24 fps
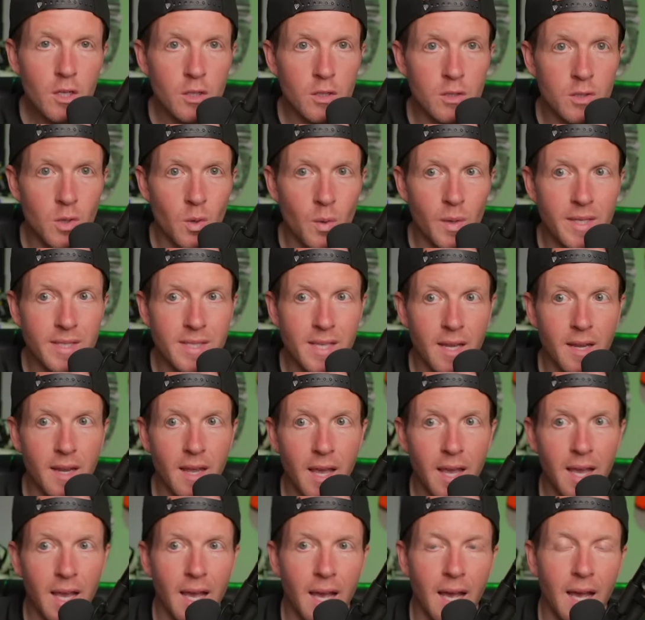So he said,
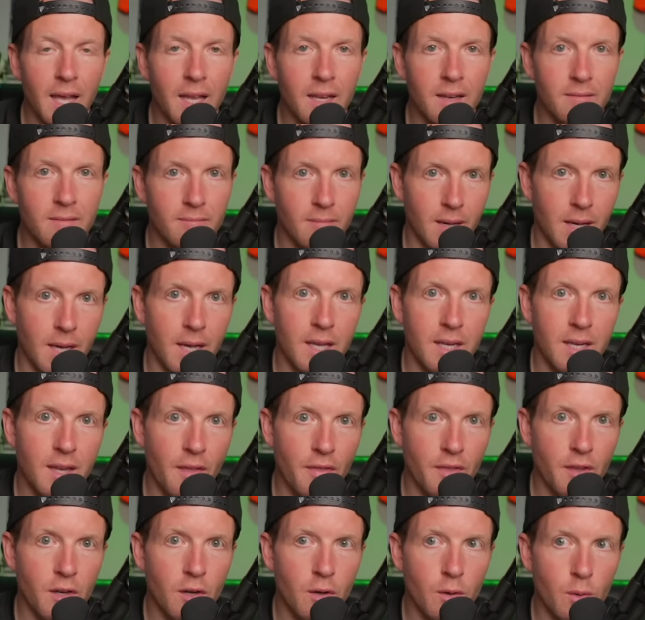hey, I, I had
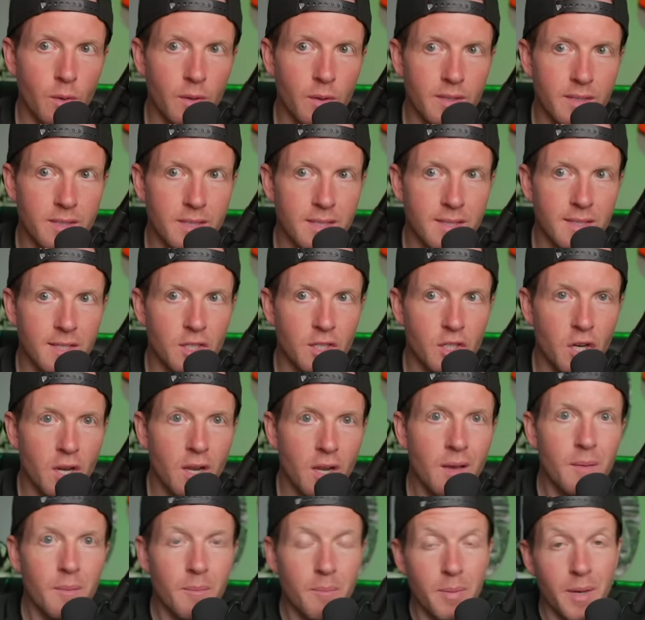nothing to do with this decision,
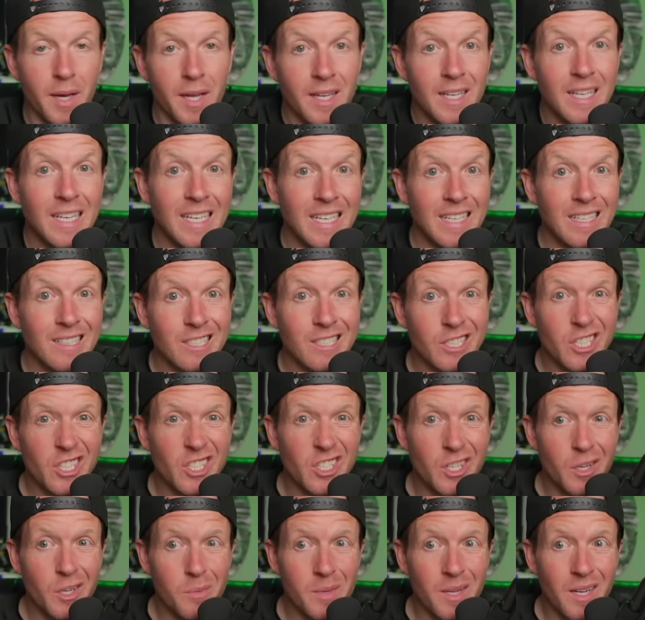but she
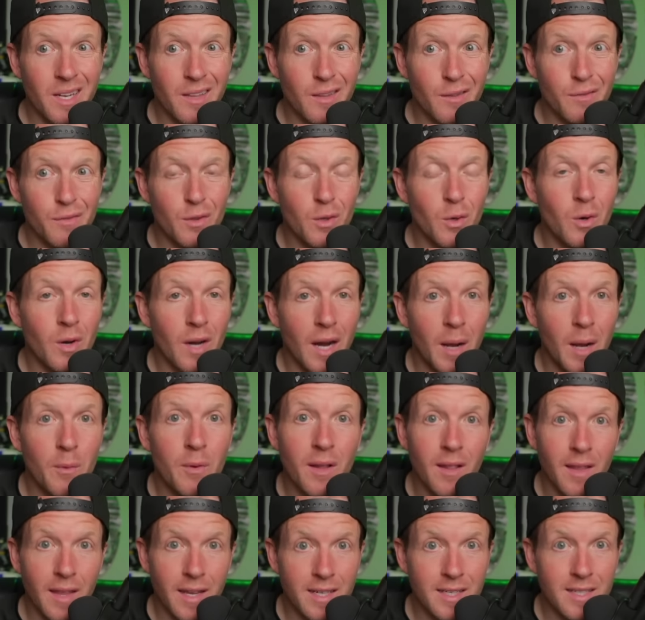should have been on the floor. I would
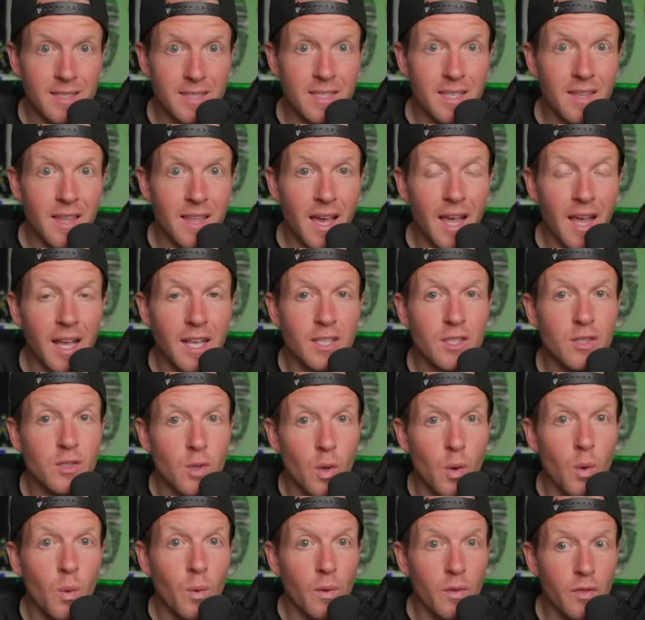have liked to see that, and
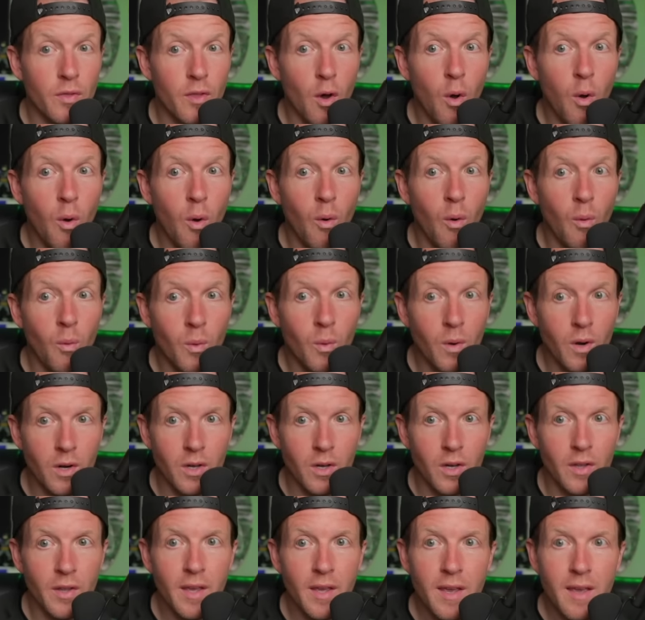so would the whole
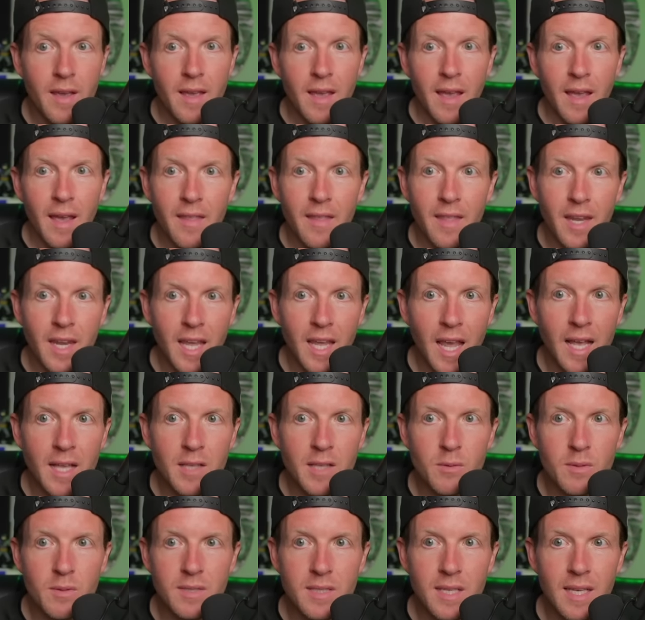world. And then he
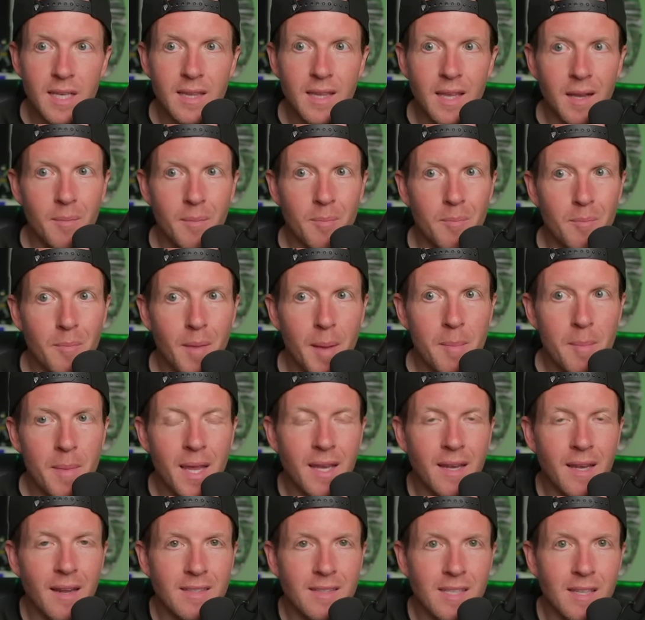ends with saying, like, my
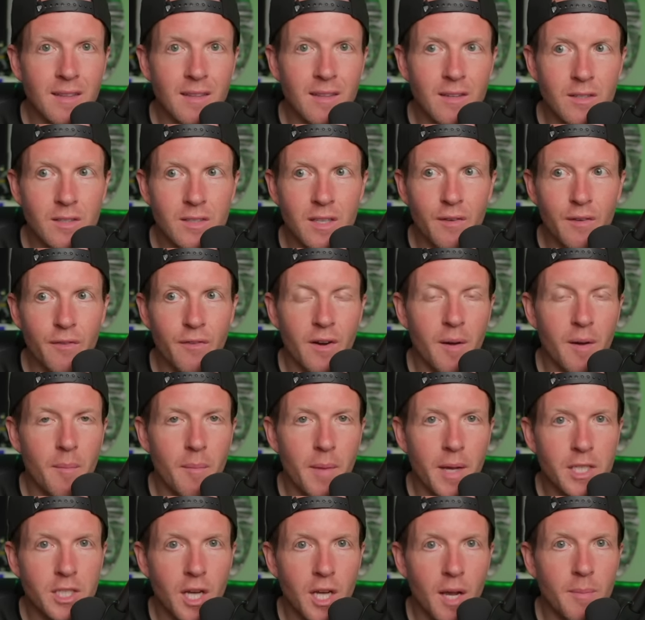mandate's a little different.
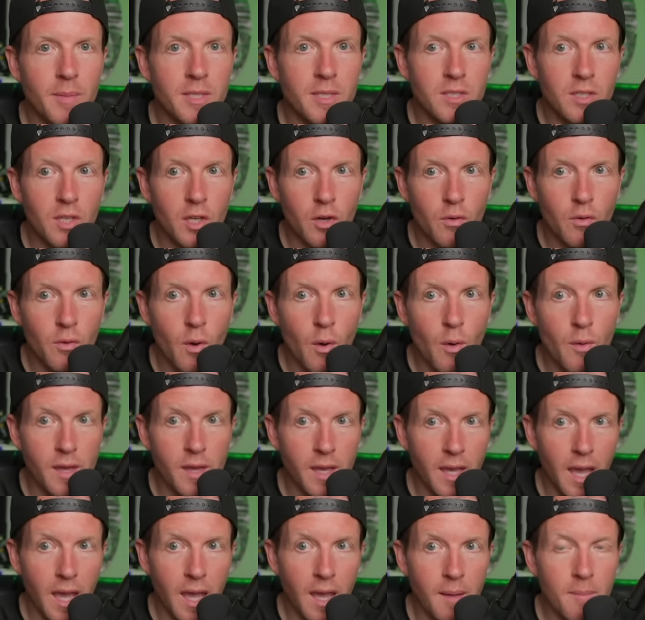My job is to grow the
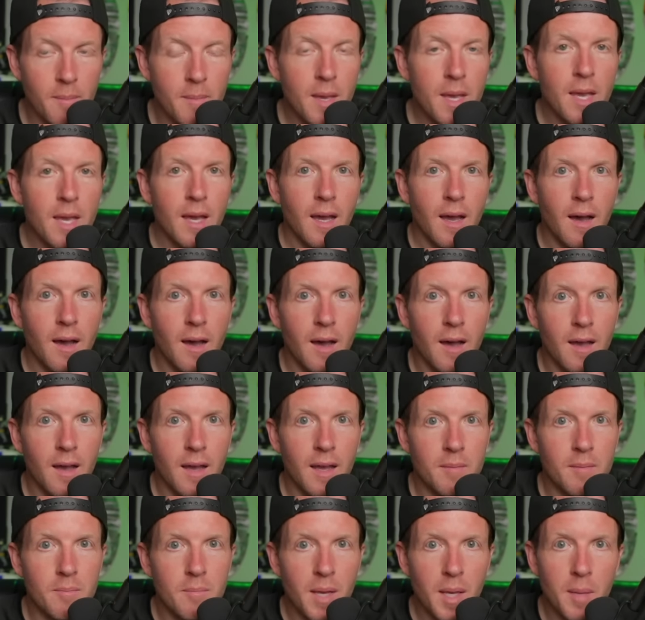game uh,
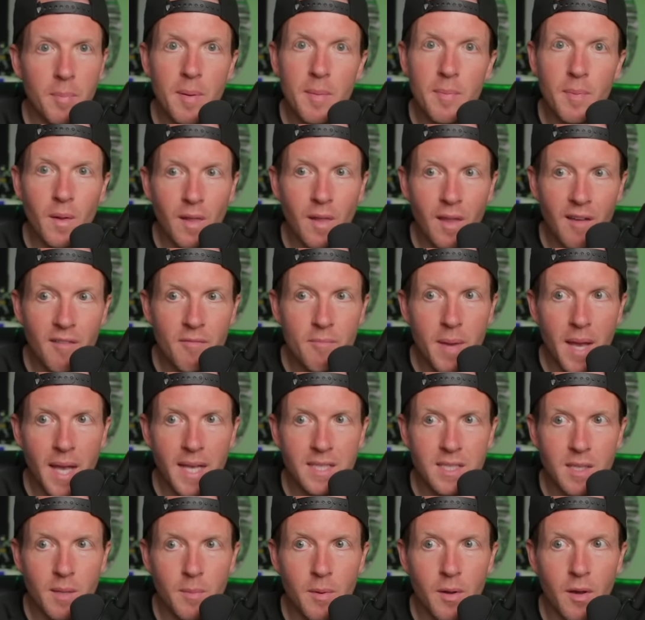and make people love
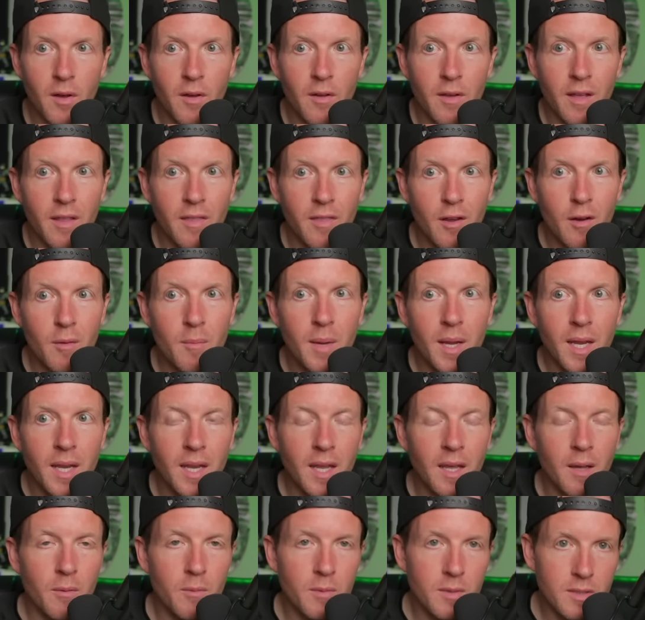basketball, and their
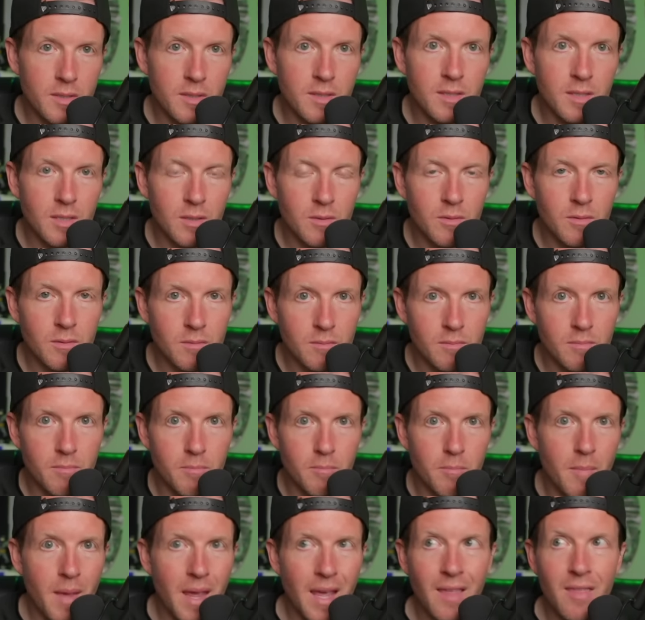mandate was to
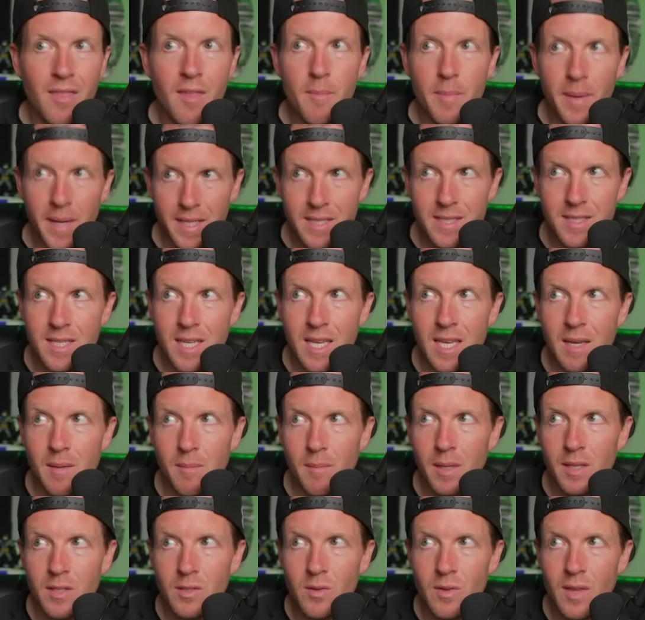make the best team.
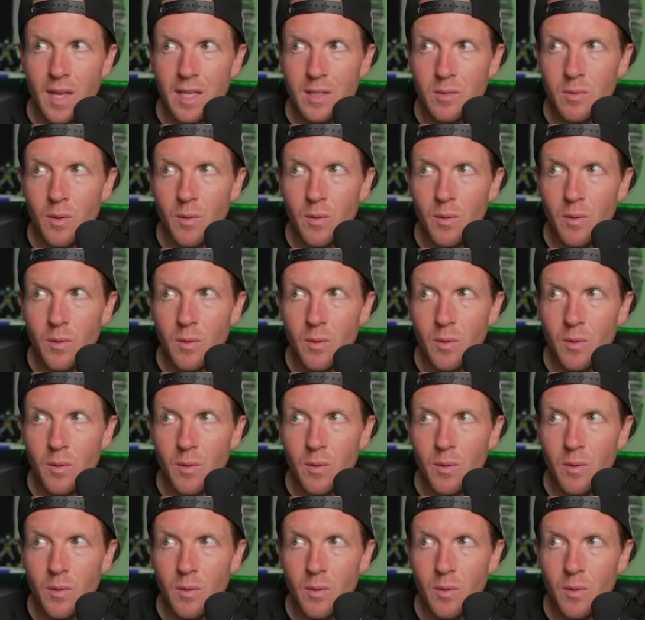And so that's what